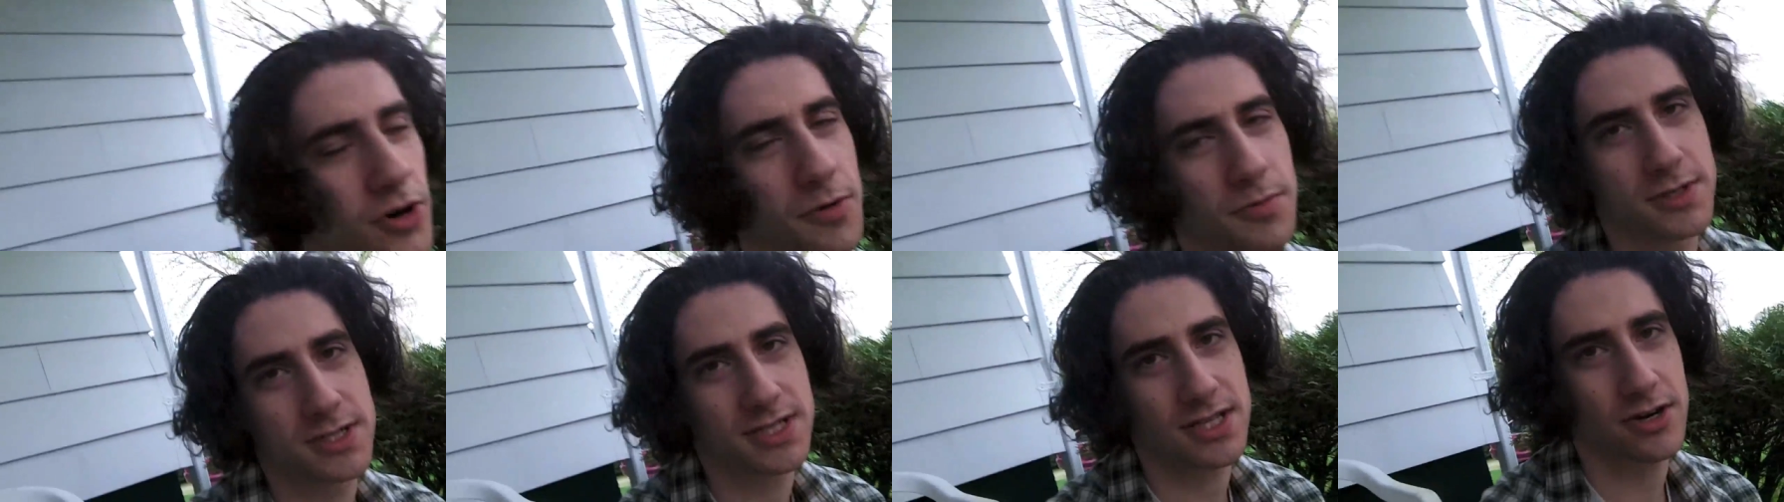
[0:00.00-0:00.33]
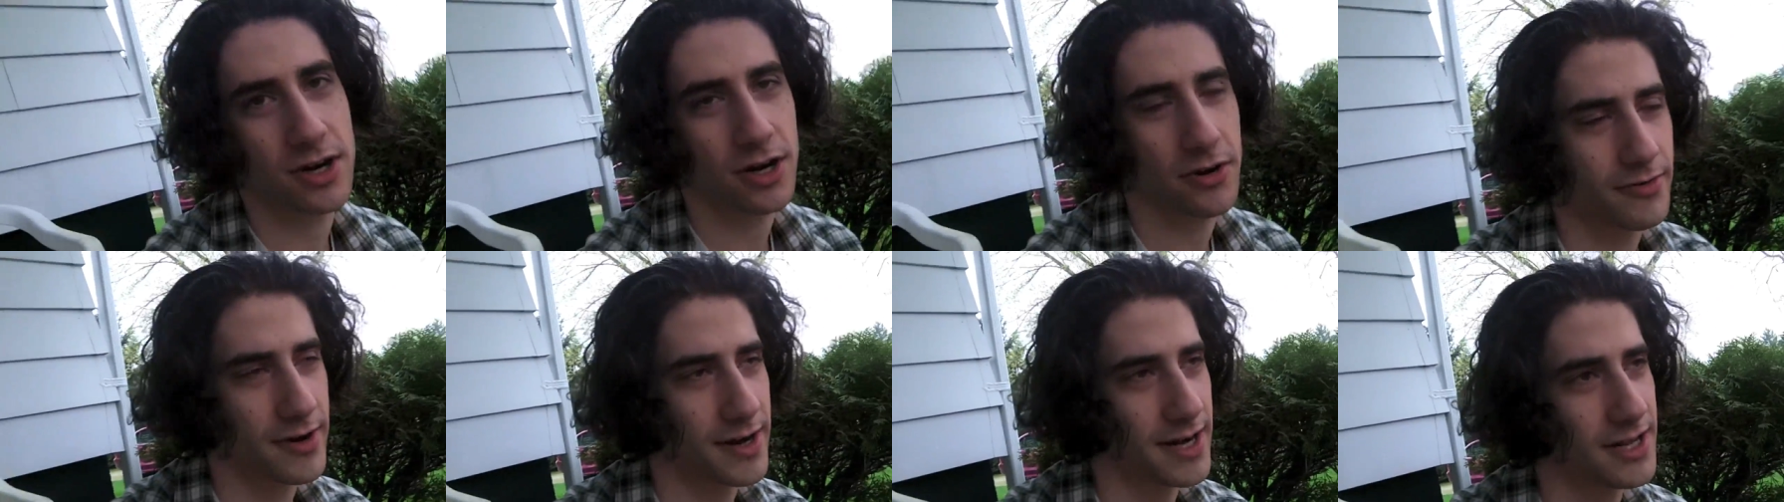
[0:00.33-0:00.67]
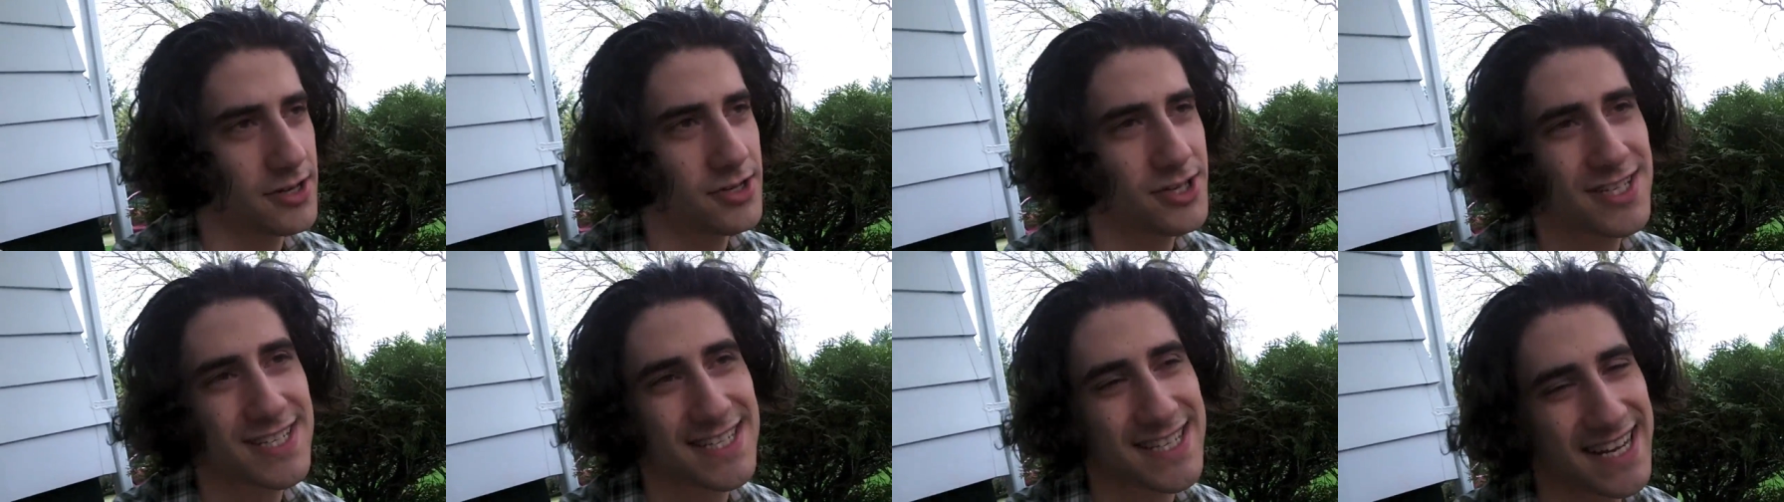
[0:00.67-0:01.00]
we're almost there already.
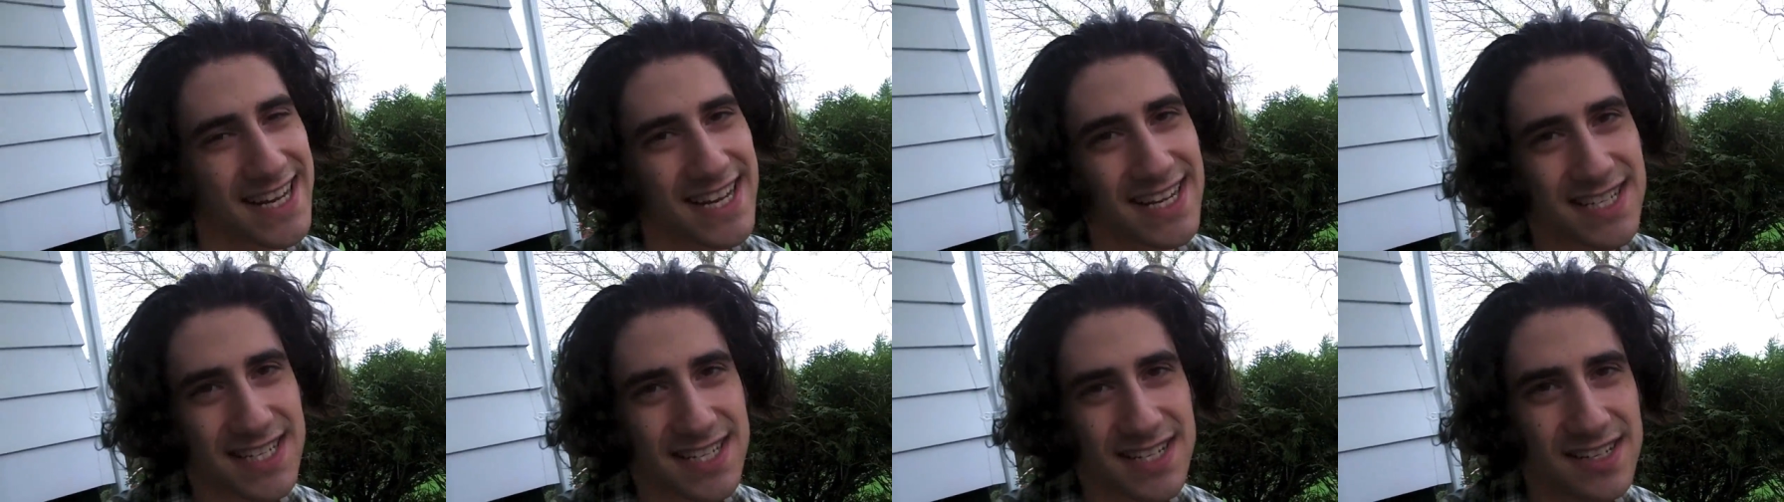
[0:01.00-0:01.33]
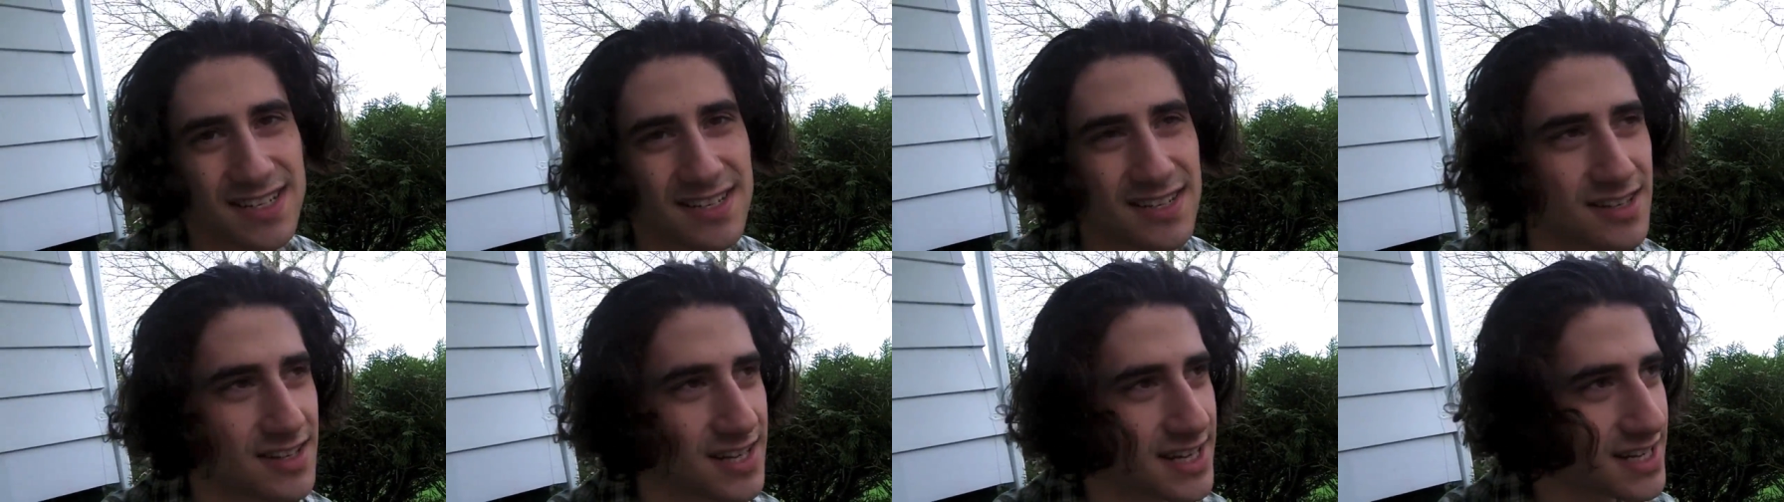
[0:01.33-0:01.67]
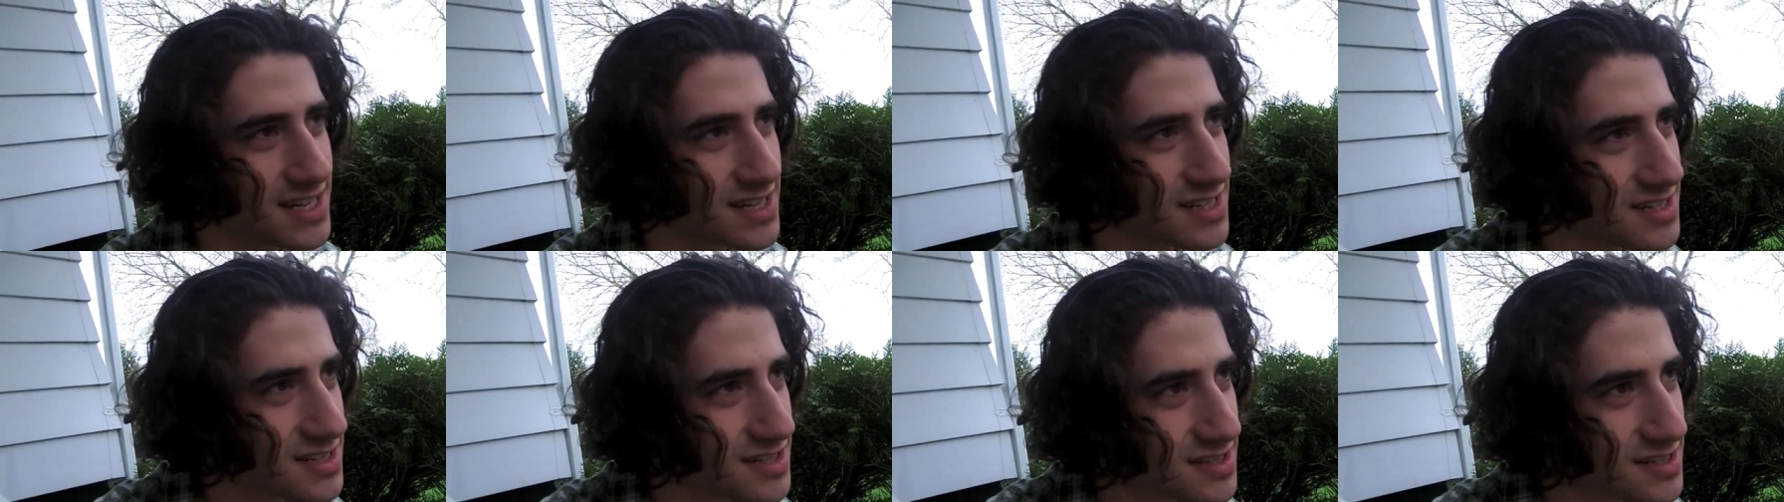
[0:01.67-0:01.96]
It just takes like